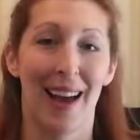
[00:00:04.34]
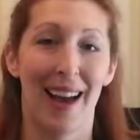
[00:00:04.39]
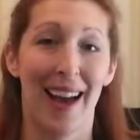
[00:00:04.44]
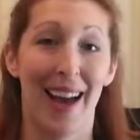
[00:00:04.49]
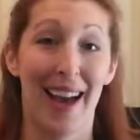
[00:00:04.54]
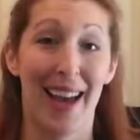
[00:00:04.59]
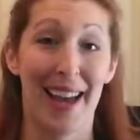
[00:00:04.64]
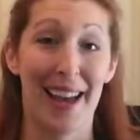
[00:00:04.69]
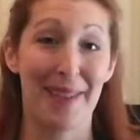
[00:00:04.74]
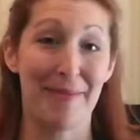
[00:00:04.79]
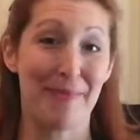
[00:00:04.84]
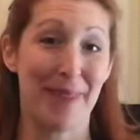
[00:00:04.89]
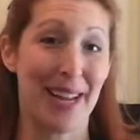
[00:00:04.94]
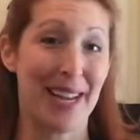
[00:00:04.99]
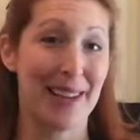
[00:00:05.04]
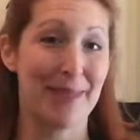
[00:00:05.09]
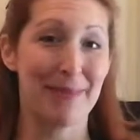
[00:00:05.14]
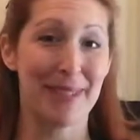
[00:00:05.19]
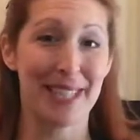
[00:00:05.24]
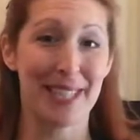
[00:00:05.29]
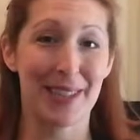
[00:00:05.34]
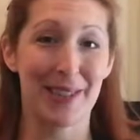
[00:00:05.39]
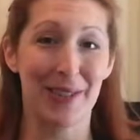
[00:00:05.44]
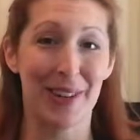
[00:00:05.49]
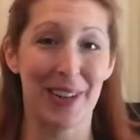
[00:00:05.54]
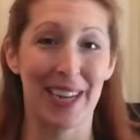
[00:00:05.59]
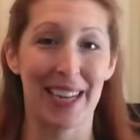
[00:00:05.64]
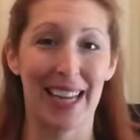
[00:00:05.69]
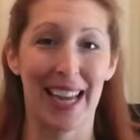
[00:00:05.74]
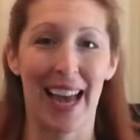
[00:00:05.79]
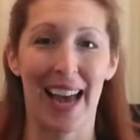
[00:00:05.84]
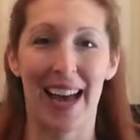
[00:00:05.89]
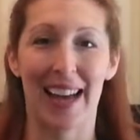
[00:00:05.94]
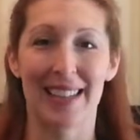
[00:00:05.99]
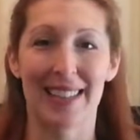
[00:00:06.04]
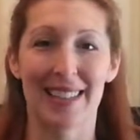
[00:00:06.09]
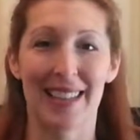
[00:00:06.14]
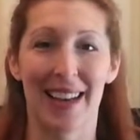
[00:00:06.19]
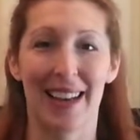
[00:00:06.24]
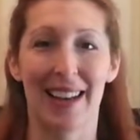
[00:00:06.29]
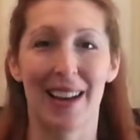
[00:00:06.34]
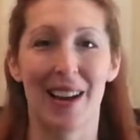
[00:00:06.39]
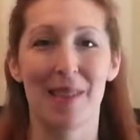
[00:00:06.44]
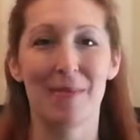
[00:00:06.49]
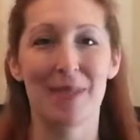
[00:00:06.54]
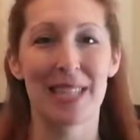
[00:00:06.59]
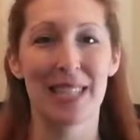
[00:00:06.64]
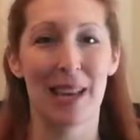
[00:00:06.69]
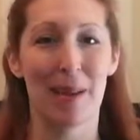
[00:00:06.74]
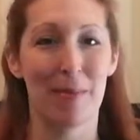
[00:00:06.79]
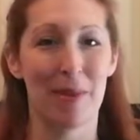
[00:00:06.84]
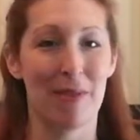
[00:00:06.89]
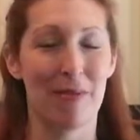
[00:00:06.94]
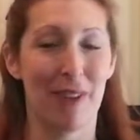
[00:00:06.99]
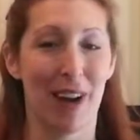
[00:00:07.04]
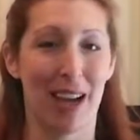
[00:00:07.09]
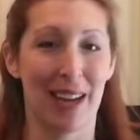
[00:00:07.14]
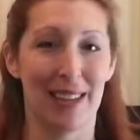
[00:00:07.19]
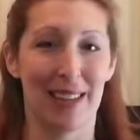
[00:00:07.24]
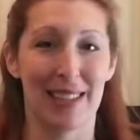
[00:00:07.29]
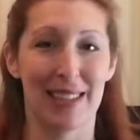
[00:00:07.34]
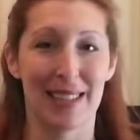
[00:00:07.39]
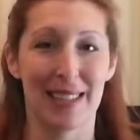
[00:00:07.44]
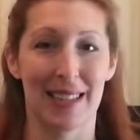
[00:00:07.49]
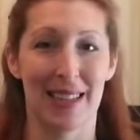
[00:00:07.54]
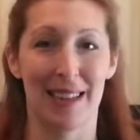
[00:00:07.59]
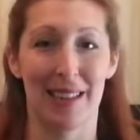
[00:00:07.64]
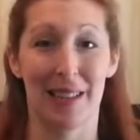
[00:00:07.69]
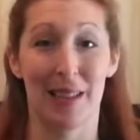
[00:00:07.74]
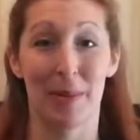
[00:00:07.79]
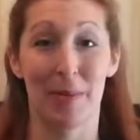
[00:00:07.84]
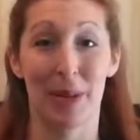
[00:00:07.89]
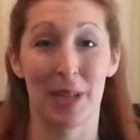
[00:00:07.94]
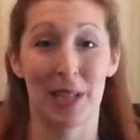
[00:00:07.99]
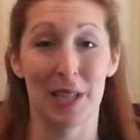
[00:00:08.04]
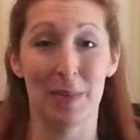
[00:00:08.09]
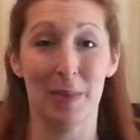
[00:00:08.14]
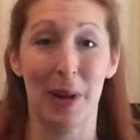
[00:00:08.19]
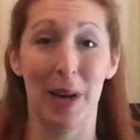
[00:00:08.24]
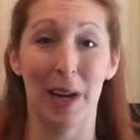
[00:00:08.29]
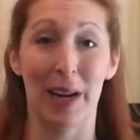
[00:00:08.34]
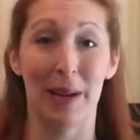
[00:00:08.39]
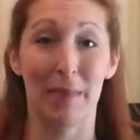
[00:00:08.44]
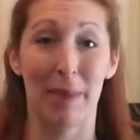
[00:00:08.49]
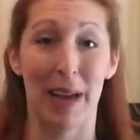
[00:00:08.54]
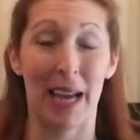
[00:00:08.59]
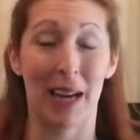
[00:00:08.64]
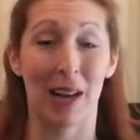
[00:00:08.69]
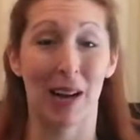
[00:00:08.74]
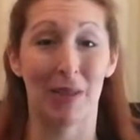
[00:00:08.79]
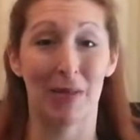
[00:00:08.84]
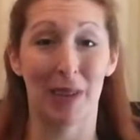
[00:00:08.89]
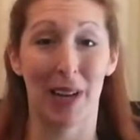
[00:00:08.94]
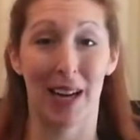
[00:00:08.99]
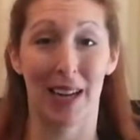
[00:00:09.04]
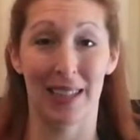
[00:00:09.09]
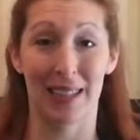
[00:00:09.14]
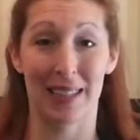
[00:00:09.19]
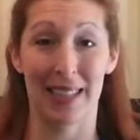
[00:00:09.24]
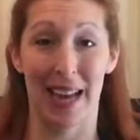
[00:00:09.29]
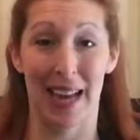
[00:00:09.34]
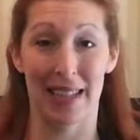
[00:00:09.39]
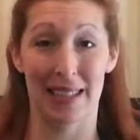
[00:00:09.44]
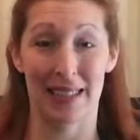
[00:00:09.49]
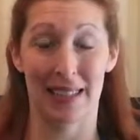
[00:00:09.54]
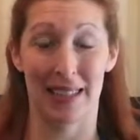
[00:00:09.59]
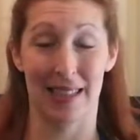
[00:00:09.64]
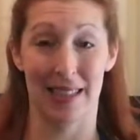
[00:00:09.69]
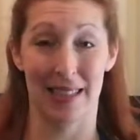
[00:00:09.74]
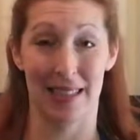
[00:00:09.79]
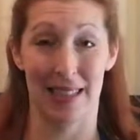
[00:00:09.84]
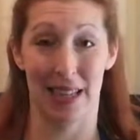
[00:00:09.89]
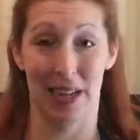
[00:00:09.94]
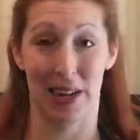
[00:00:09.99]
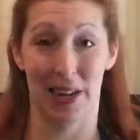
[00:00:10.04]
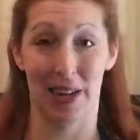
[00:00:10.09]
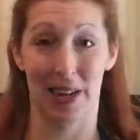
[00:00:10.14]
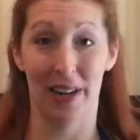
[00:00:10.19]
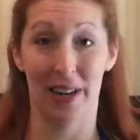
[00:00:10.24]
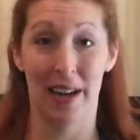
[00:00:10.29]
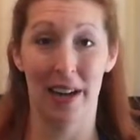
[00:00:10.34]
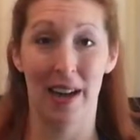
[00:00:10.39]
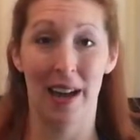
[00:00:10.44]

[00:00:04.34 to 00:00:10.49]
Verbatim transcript: Hi, my name is Lauren Katz, and I'm a semifinalist in the Pillsbury Bake Off contest this year.